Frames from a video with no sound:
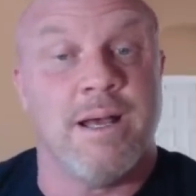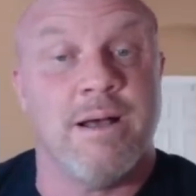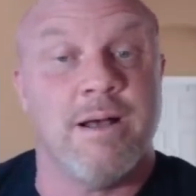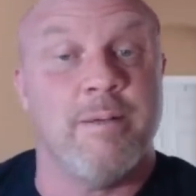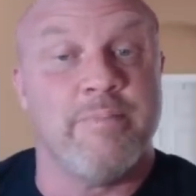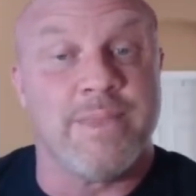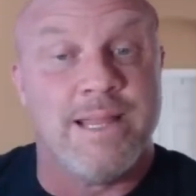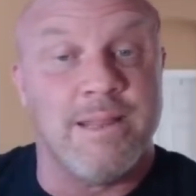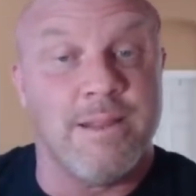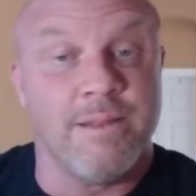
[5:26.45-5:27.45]

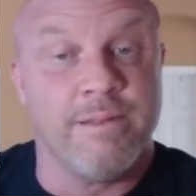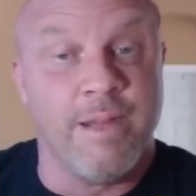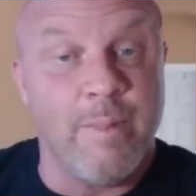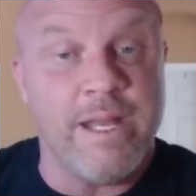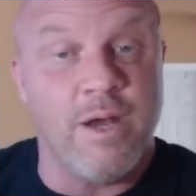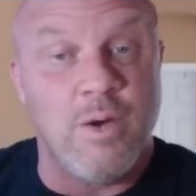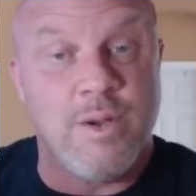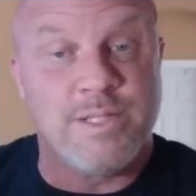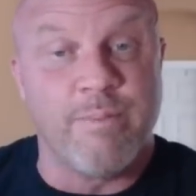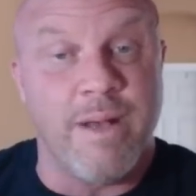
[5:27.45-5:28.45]
Libido
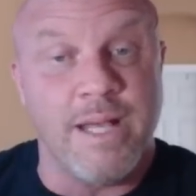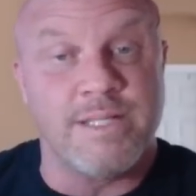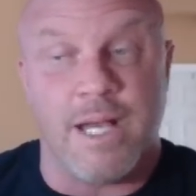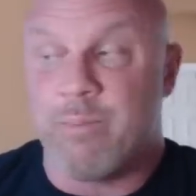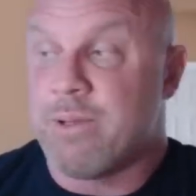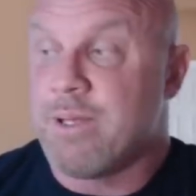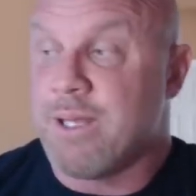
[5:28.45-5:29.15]
is up.